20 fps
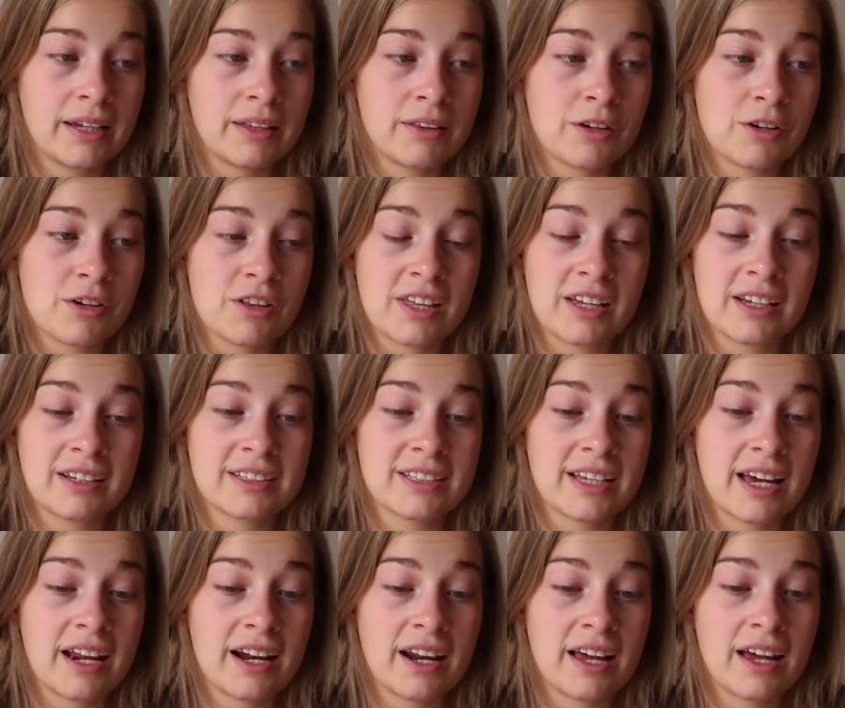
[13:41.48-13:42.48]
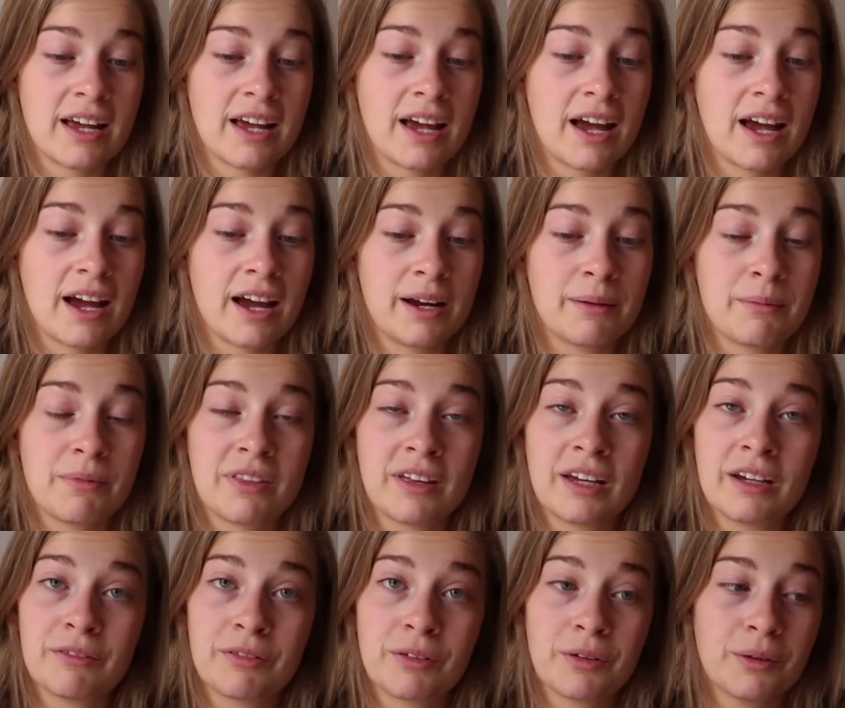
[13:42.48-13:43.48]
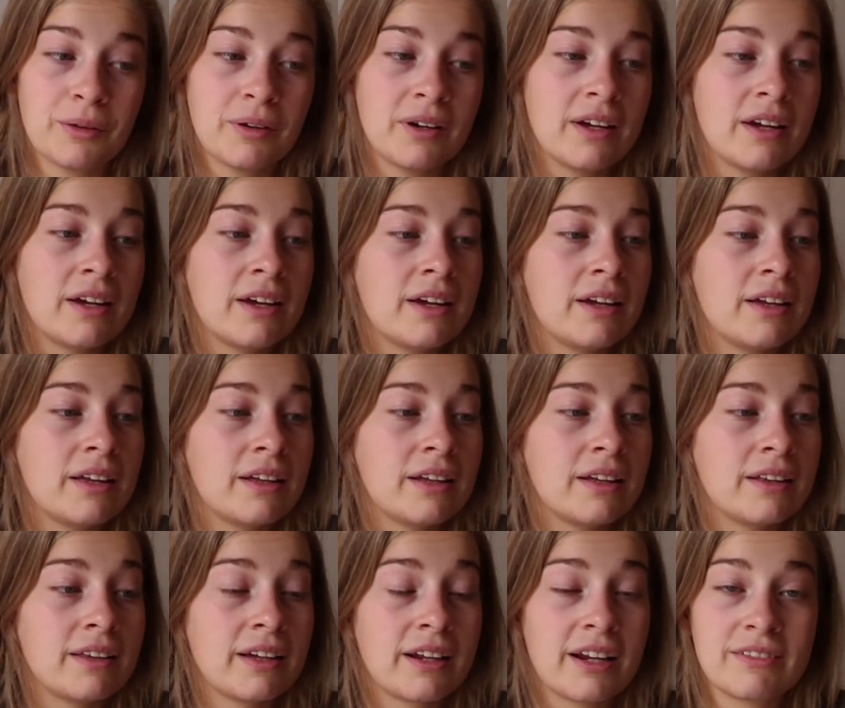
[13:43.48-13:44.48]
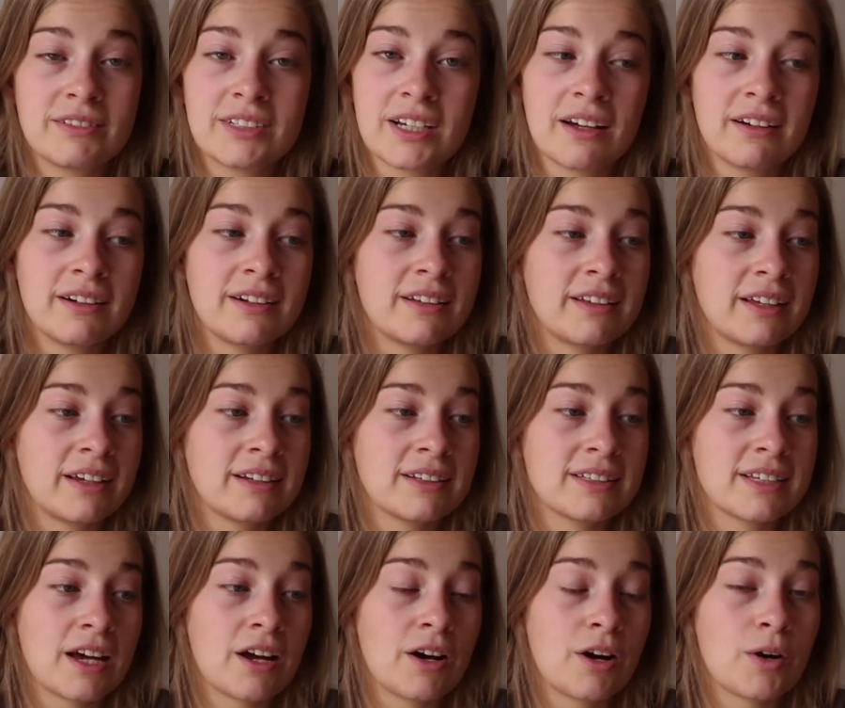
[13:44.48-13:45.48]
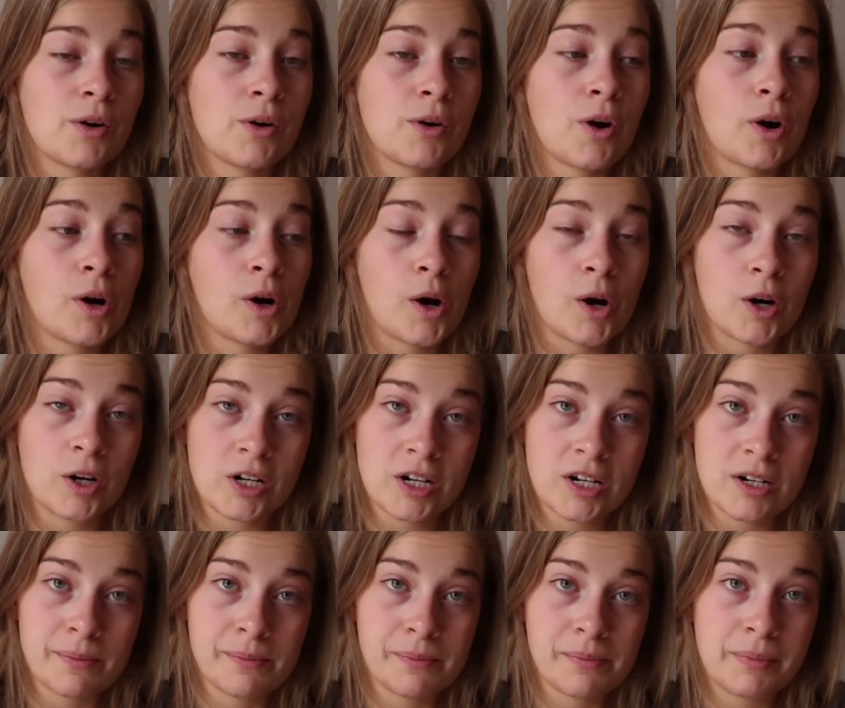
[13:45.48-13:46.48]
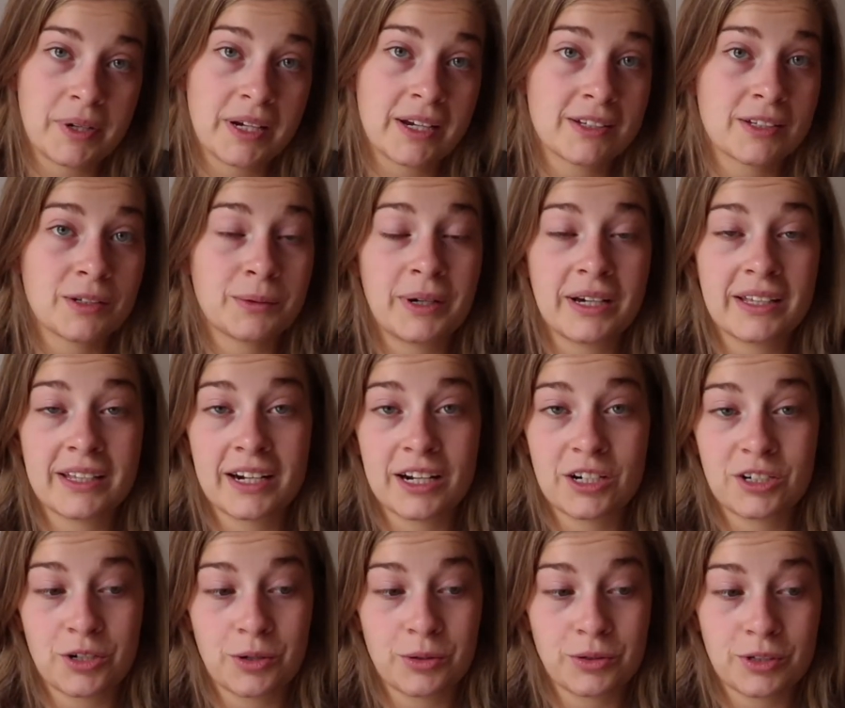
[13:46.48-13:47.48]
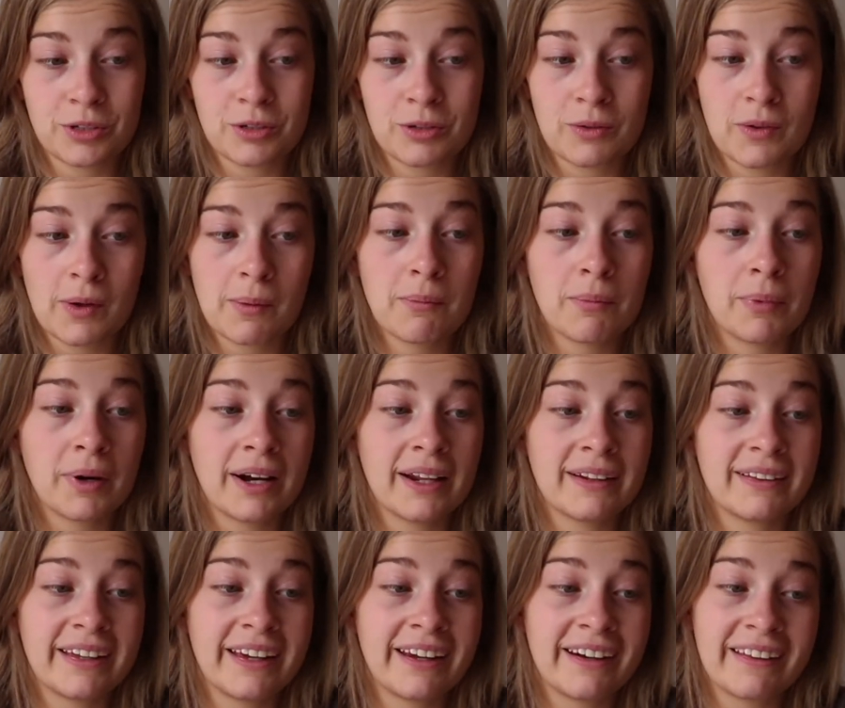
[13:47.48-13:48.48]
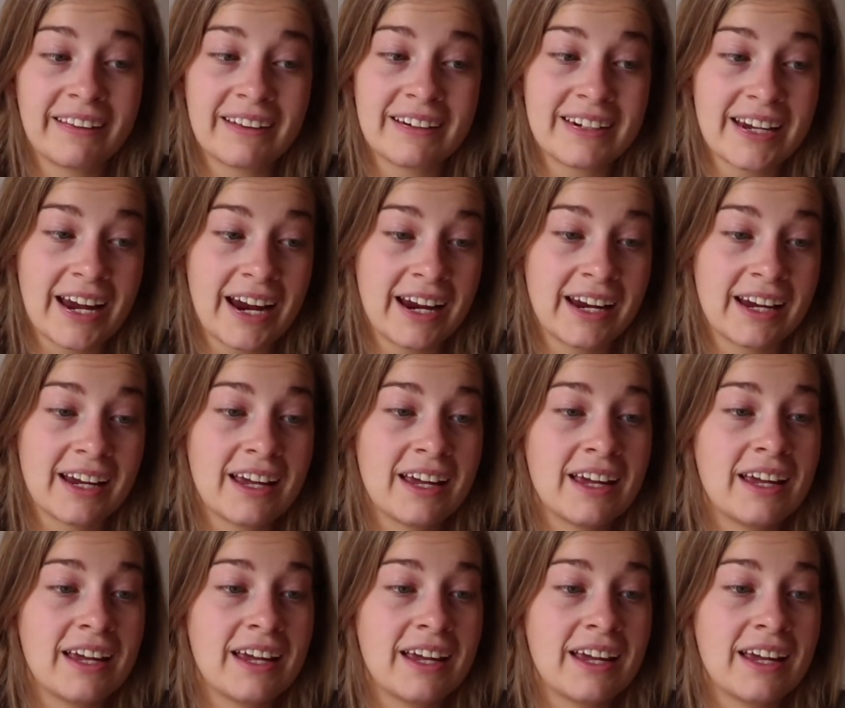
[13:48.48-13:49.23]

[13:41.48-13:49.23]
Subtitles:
There are things that I'm thankful that I've done, and things that are harder because of the way that I chose to do them. But at the end of the day,